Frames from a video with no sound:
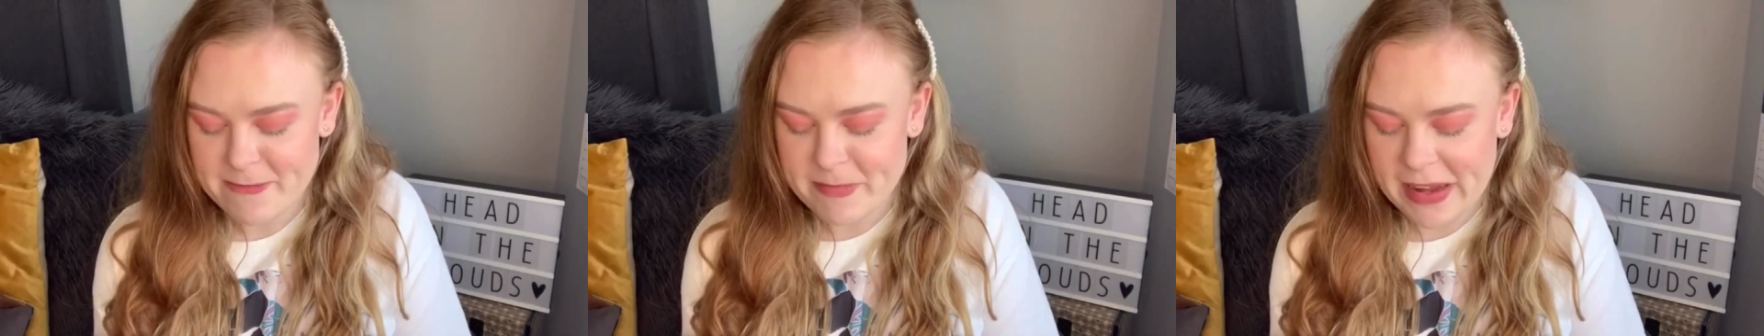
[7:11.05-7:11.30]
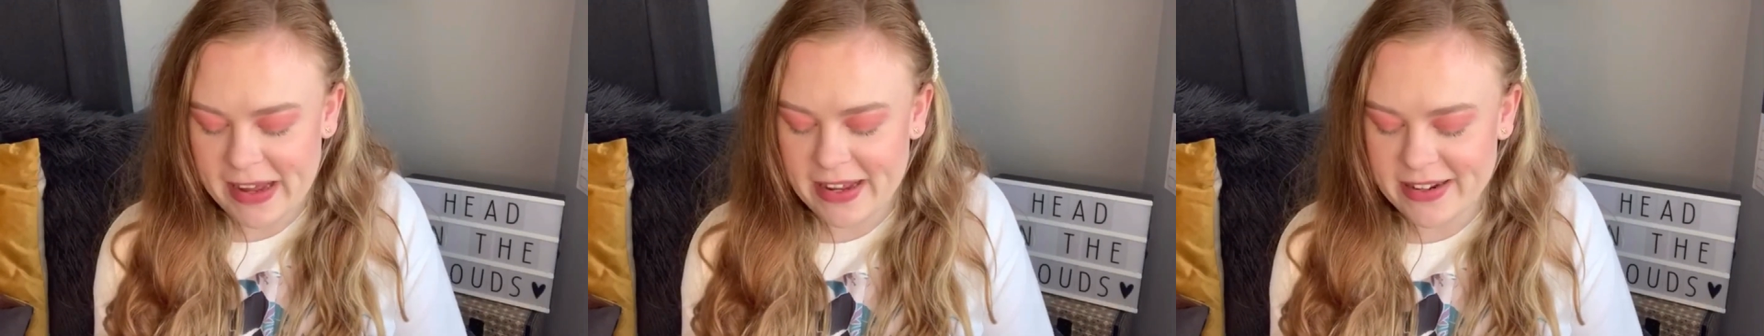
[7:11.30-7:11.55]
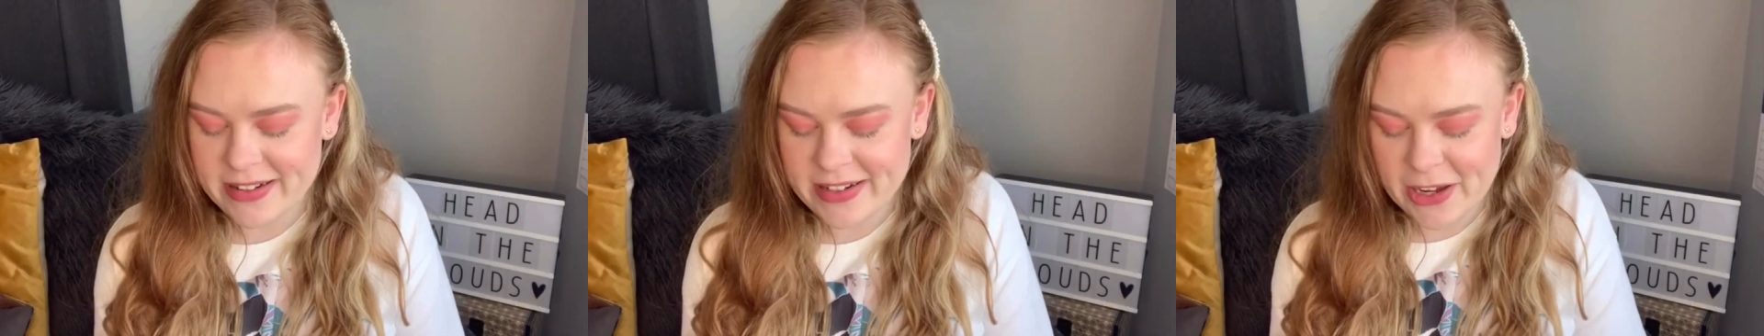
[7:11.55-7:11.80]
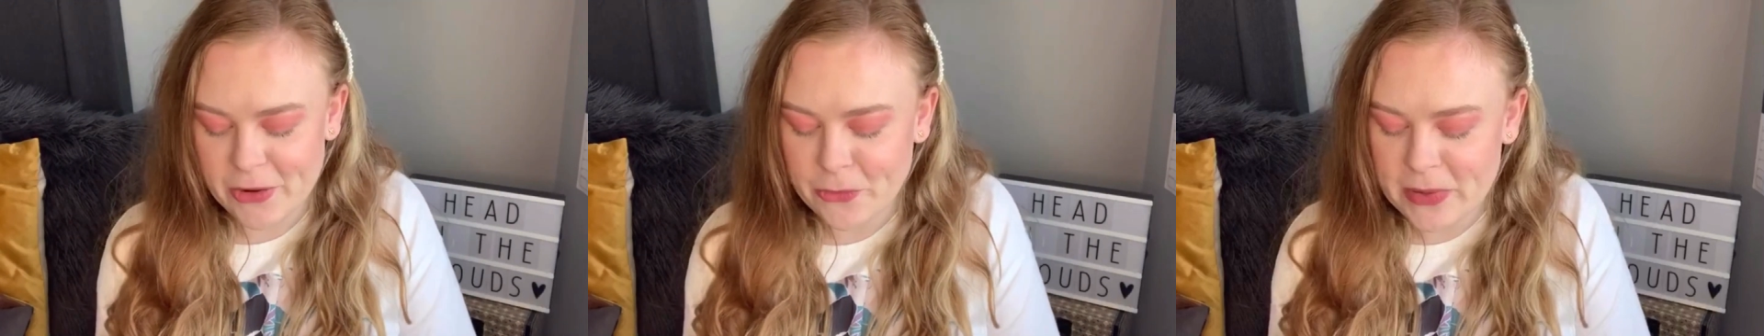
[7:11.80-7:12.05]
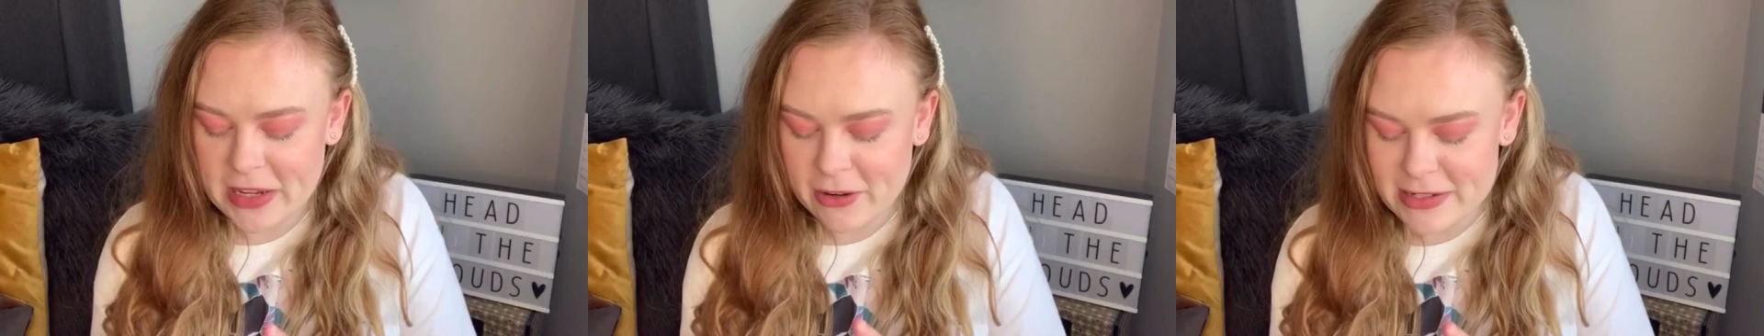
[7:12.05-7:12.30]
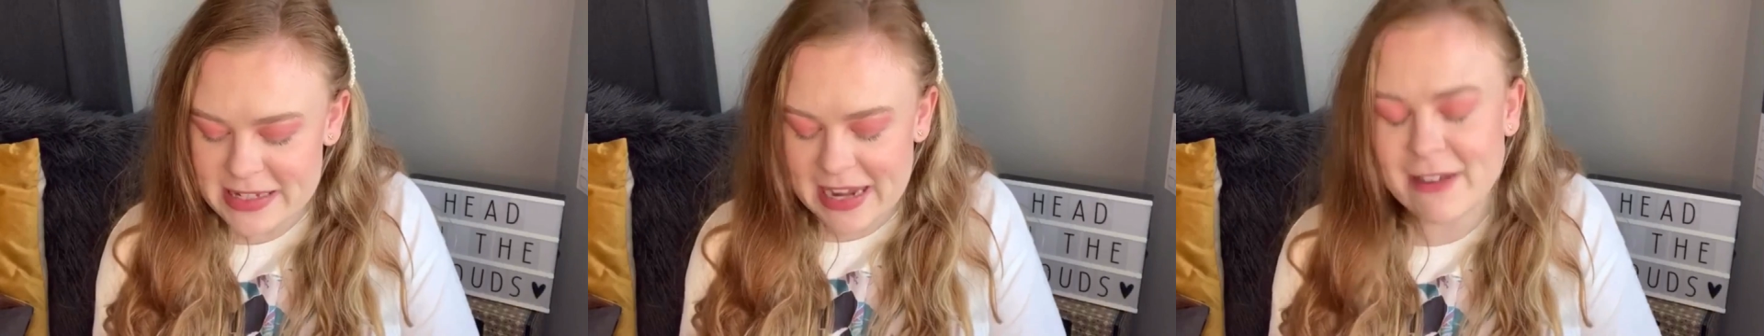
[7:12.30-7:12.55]
But no, we
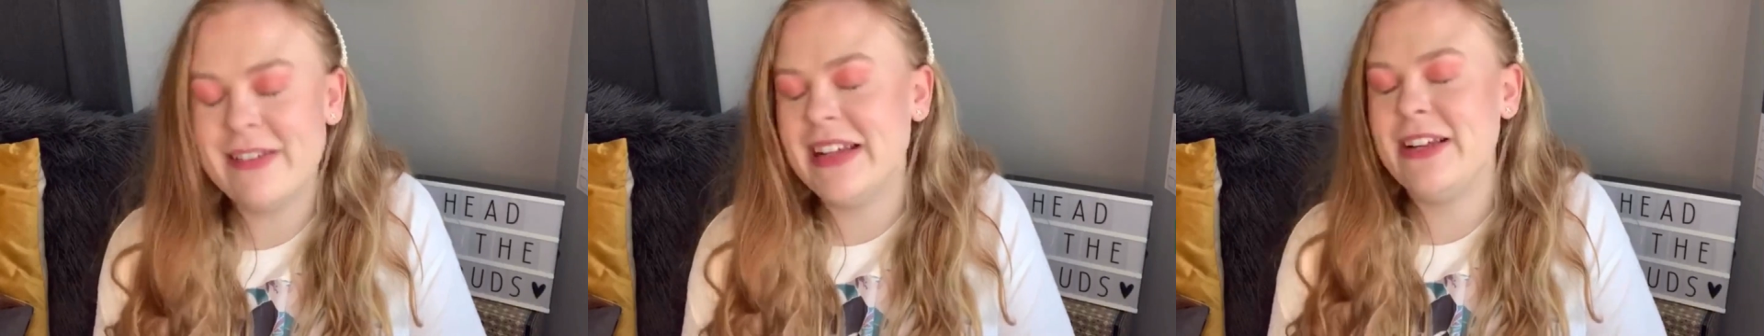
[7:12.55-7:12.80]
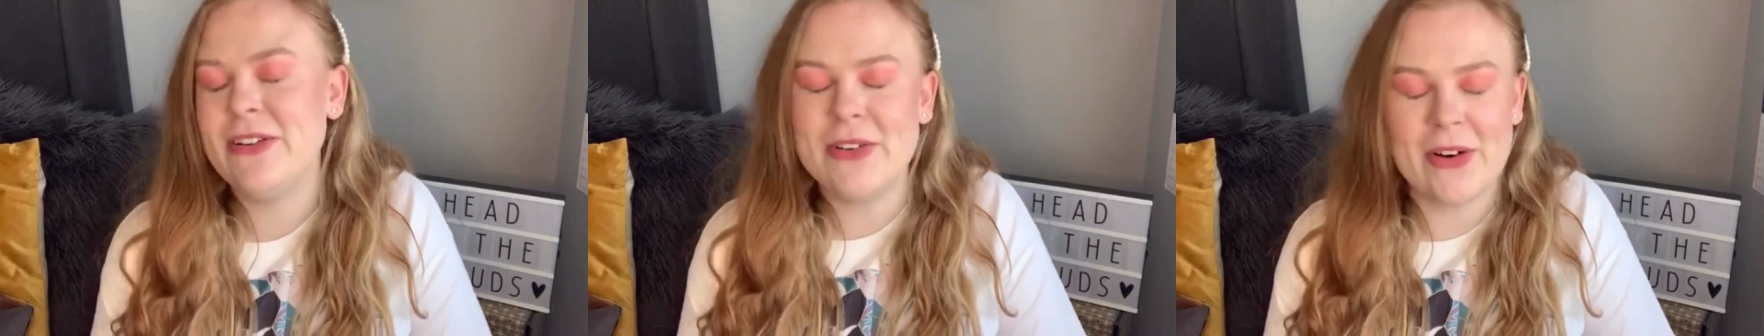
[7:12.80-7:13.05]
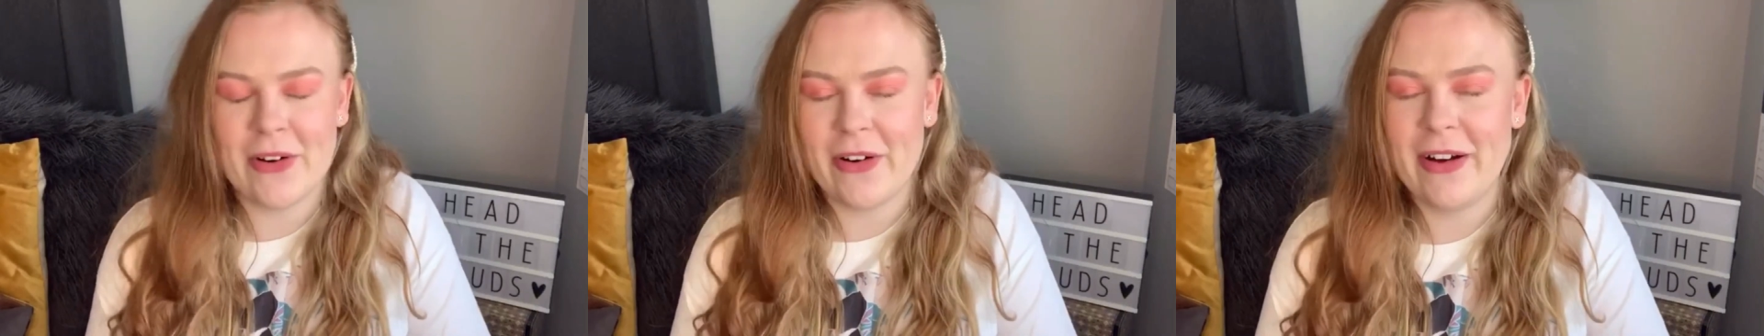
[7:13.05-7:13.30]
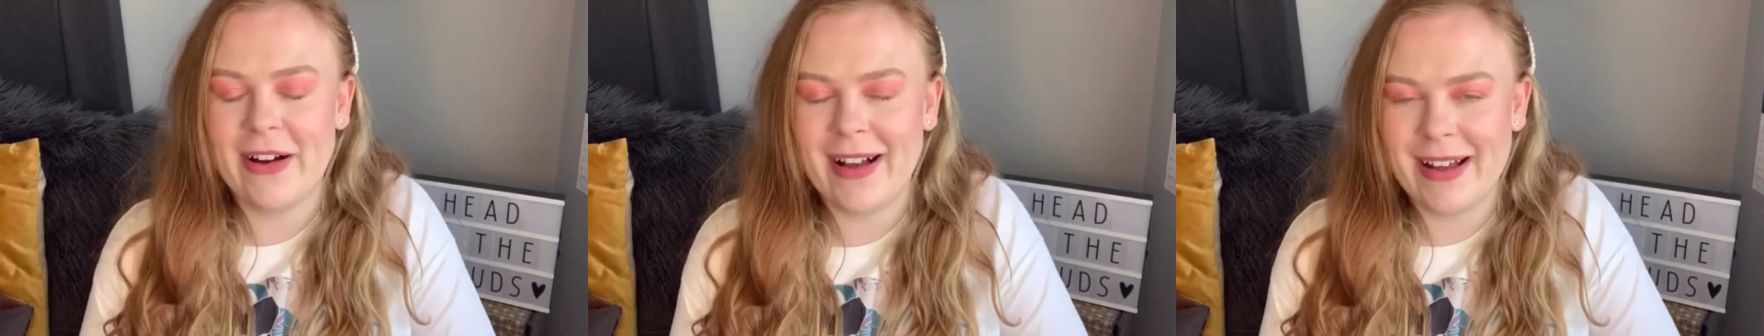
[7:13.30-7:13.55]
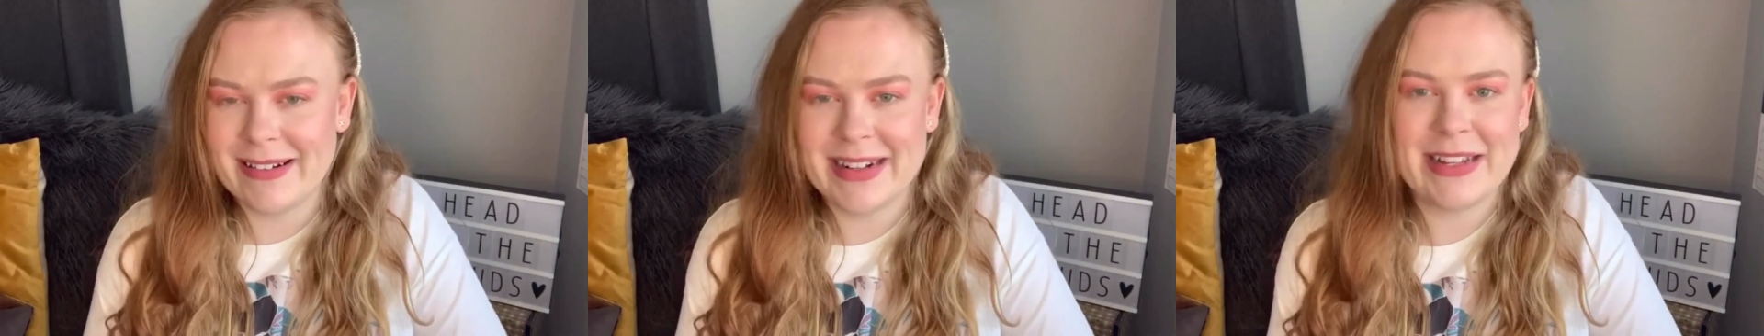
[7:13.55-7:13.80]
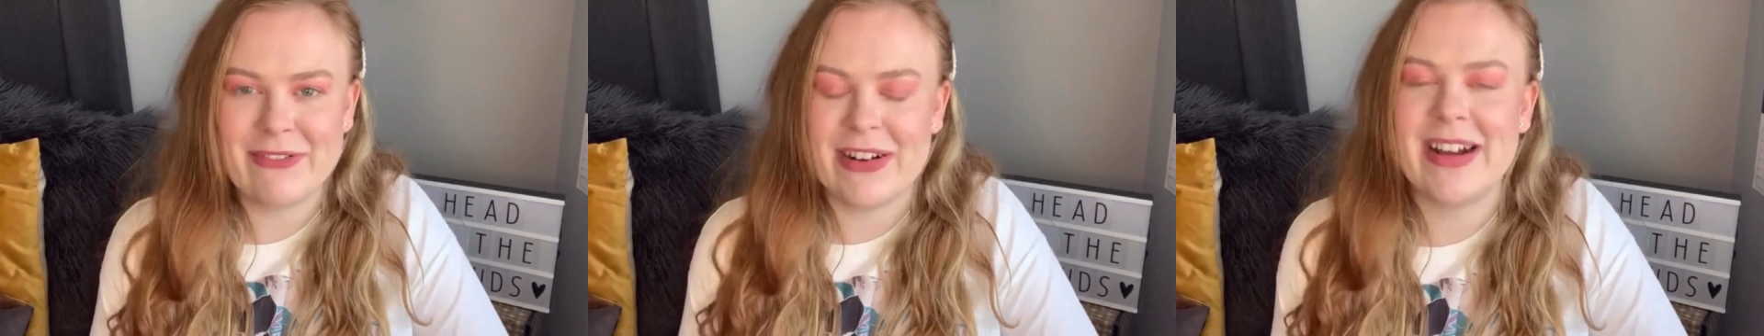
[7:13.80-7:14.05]
are definitely not
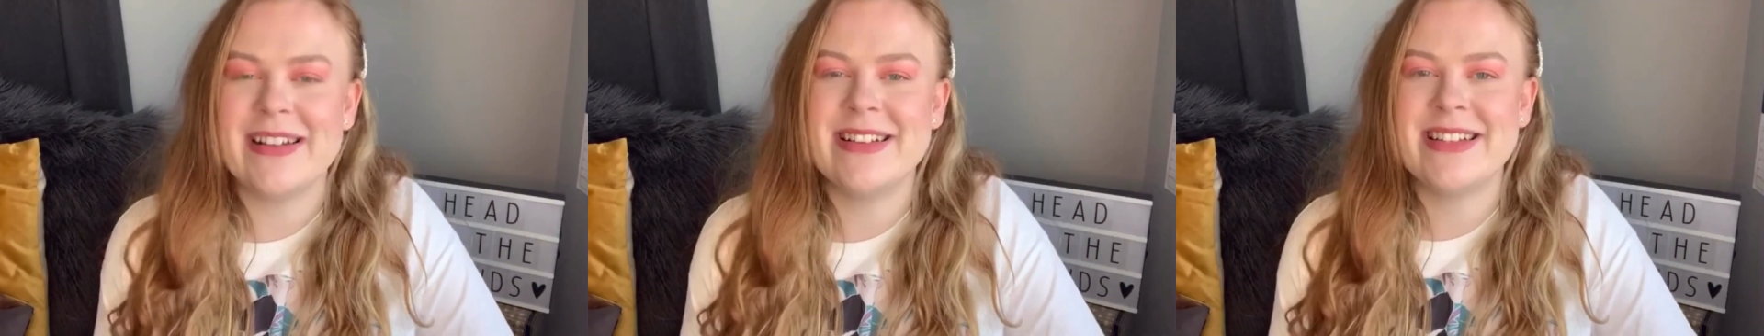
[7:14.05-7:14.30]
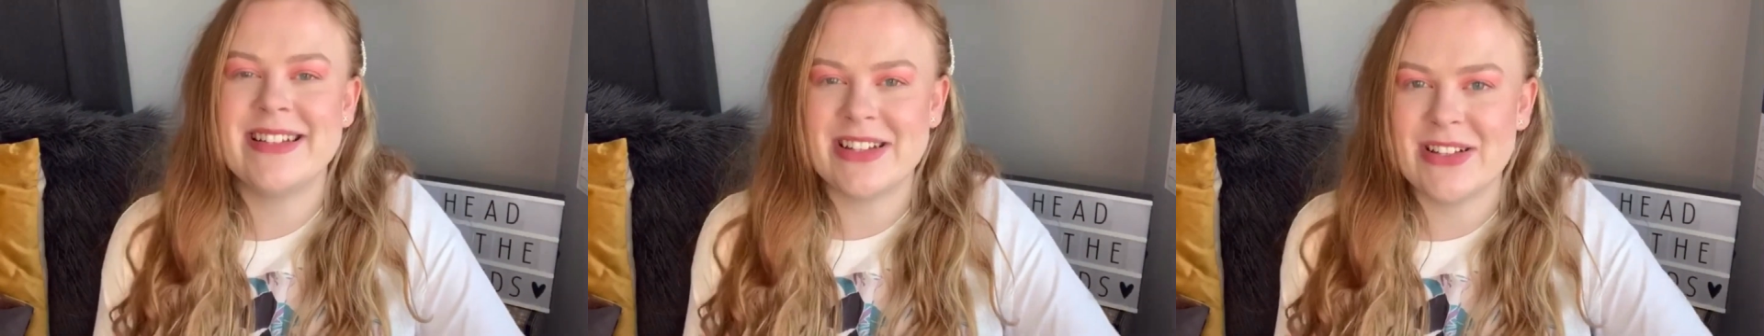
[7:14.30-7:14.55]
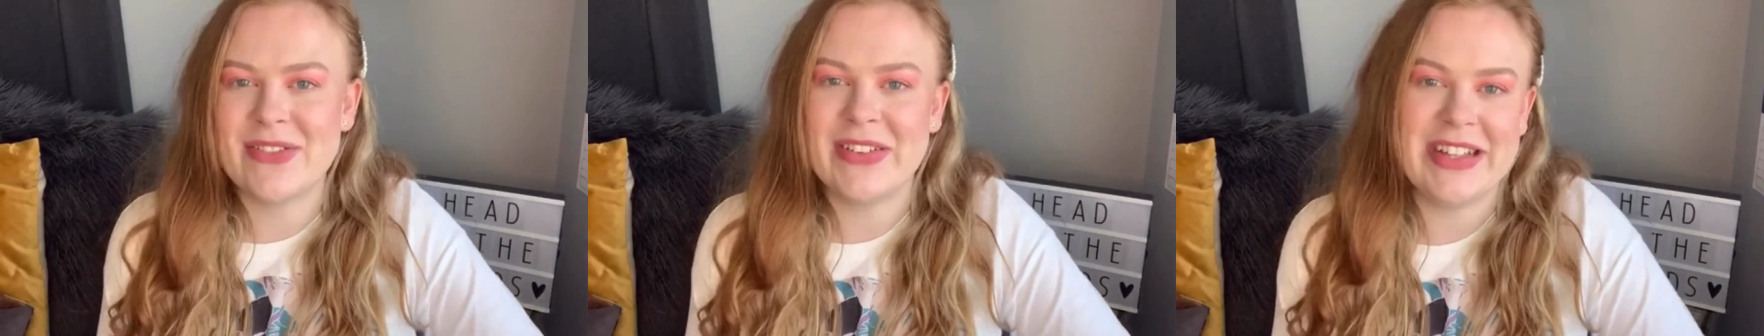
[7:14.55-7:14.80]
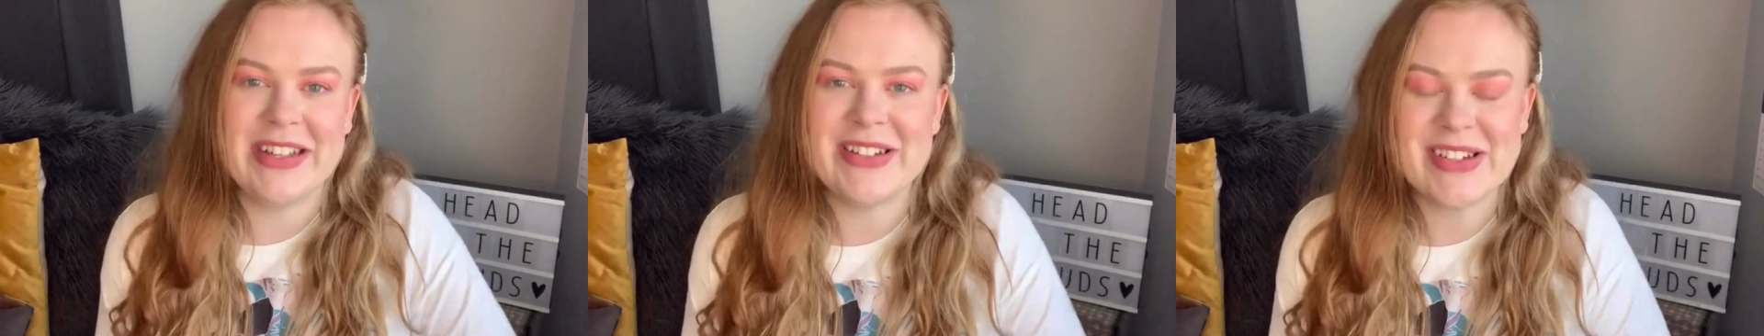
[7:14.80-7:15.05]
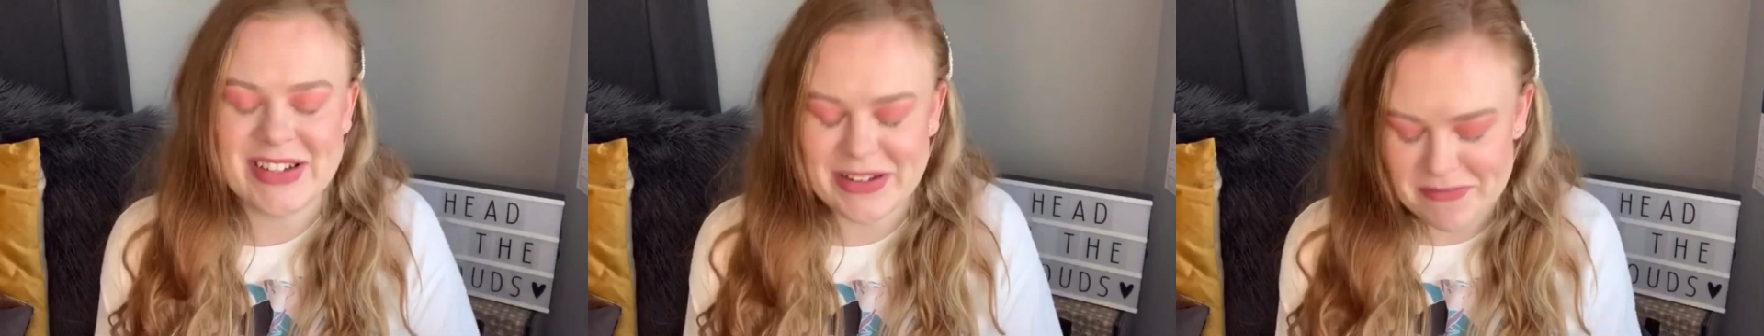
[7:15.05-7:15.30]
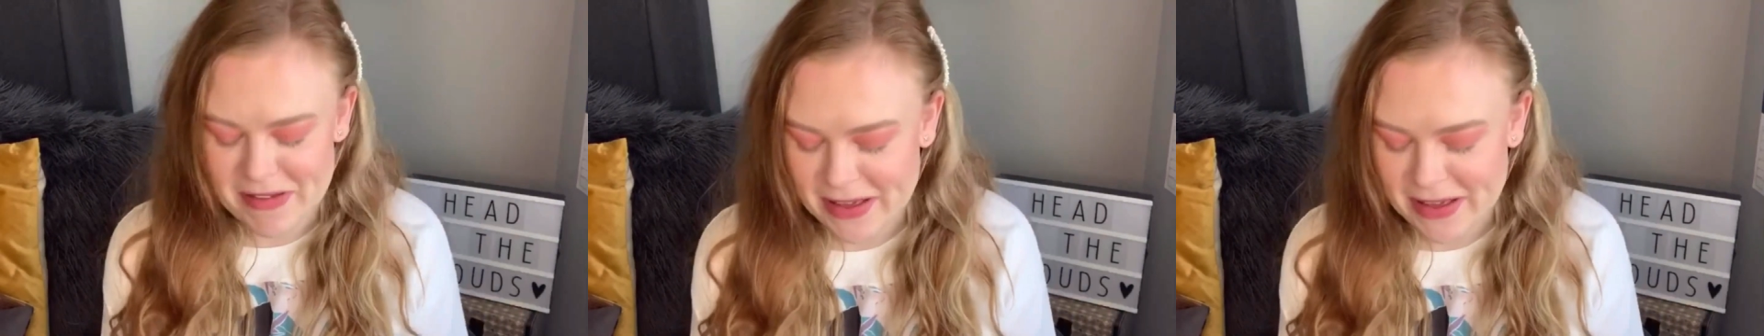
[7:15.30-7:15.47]
only friends just for YouTube.